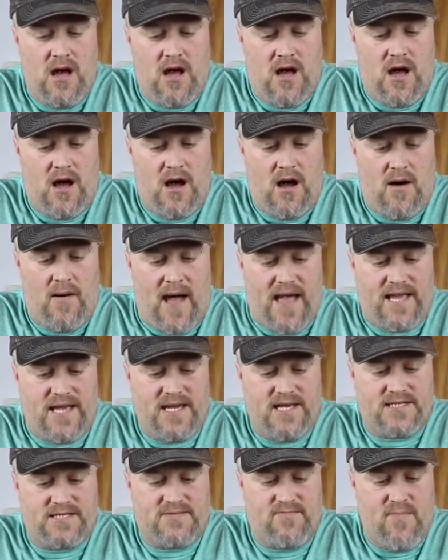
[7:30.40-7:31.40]
I
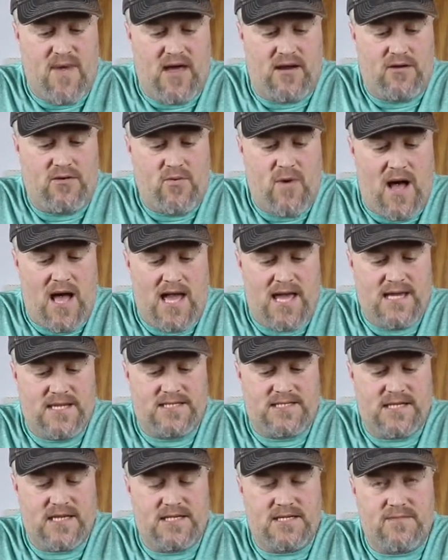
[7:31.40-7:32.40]
guess
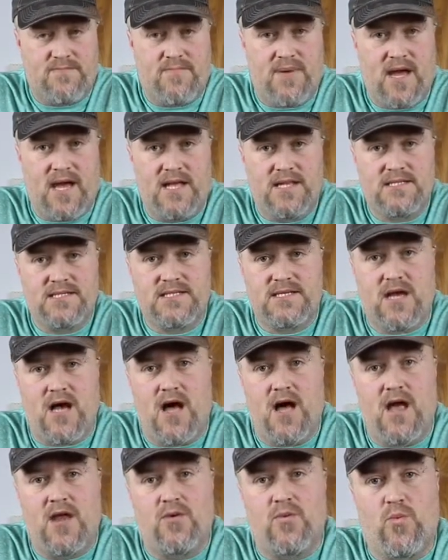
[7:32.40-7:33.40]
metal-wise, it depends
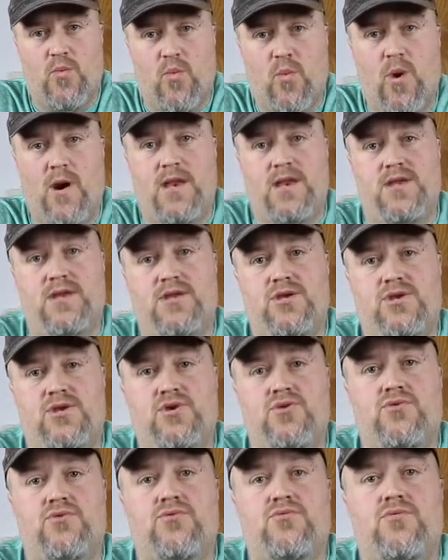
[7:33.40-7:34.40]
on what
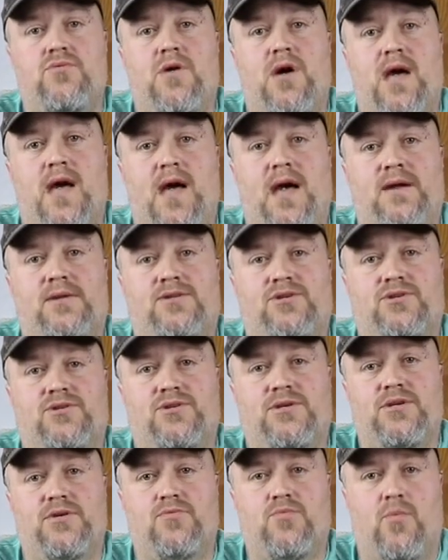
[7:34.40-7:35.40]
you
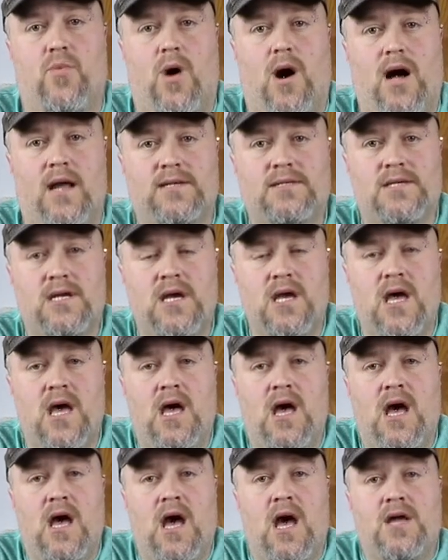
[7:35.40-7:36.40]
actually want.
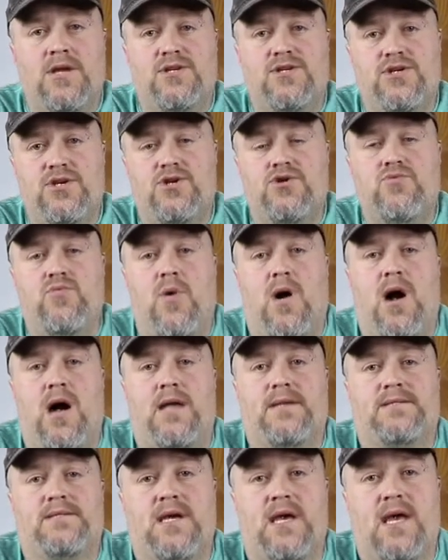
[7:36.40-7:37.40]
Do you
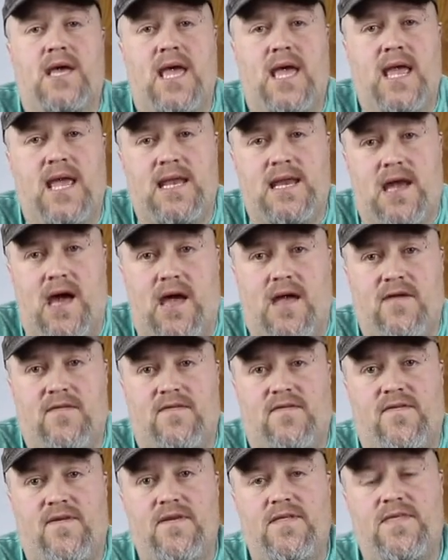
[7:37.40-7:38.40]
want a
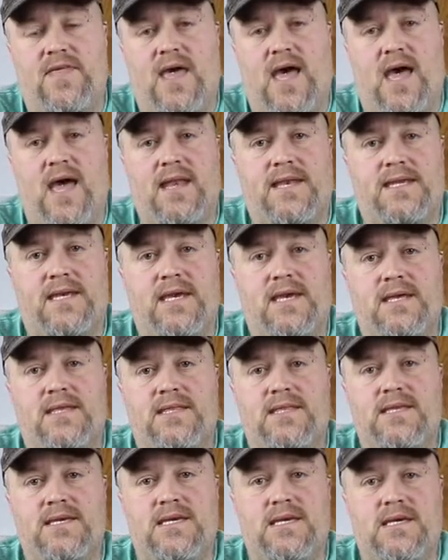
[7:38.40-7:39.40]
knife that
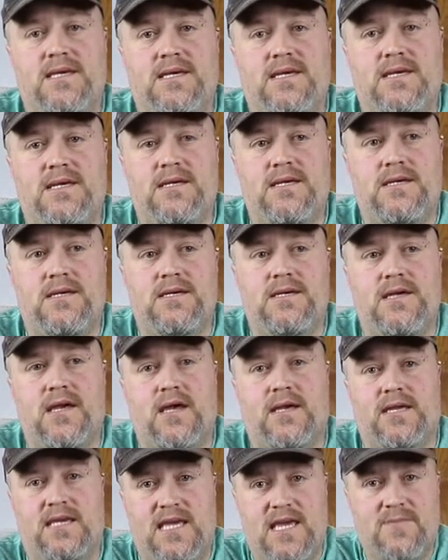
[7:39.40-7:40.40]

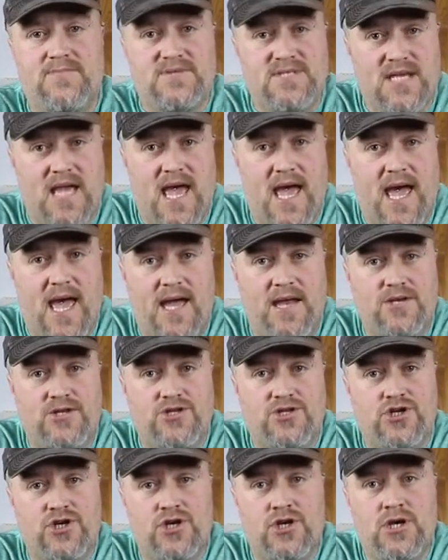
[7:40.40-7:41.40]
it keeps the
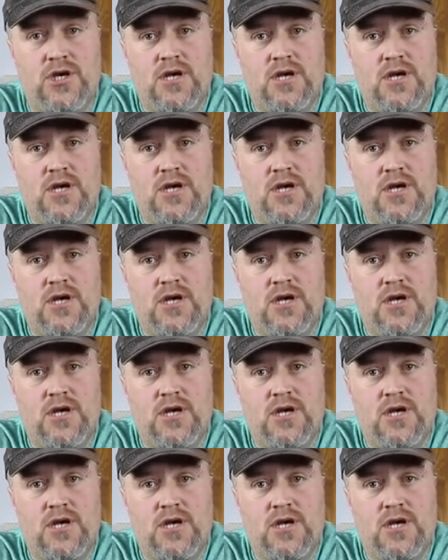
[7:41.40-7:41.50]
edge